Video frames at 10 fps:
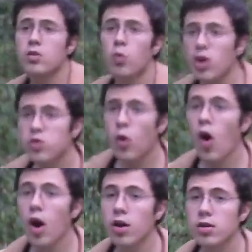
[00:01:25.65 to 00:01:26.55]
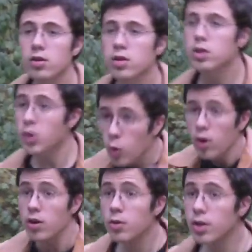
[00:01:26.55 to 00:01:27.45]
What's wrong? You
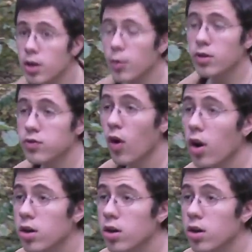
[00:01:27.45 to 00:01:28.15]
want to really know what's wrong?